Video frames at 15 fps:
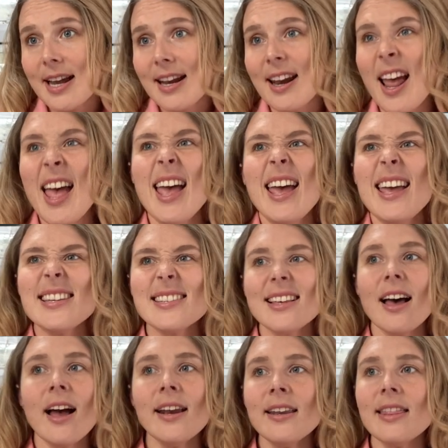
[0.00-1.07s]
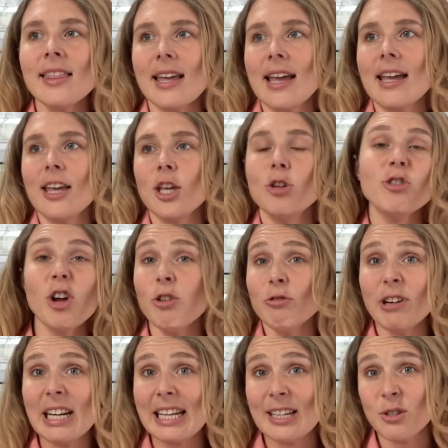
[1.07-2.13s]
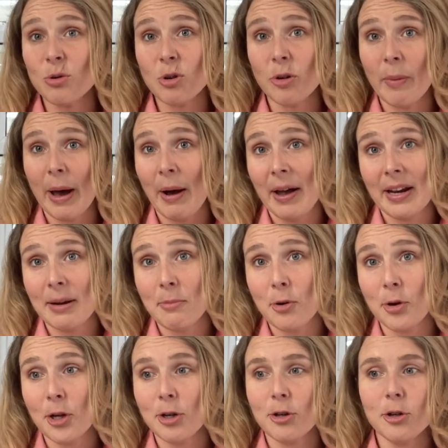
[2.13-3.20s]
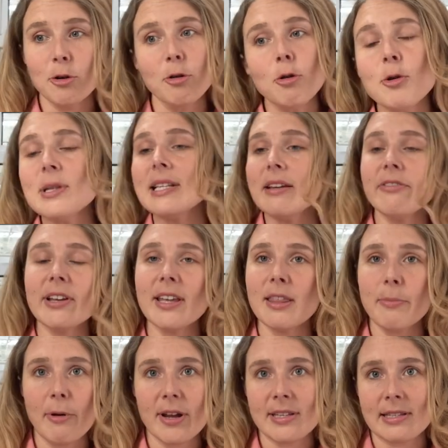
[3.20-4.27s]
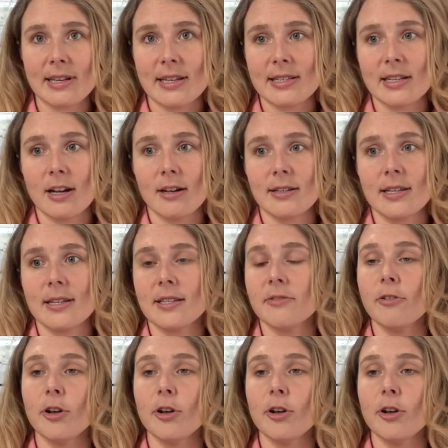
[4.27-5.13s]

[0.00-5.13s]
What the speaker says: And it's the kind of thing you don't really talk about anymore. You're always living in the present as an artist,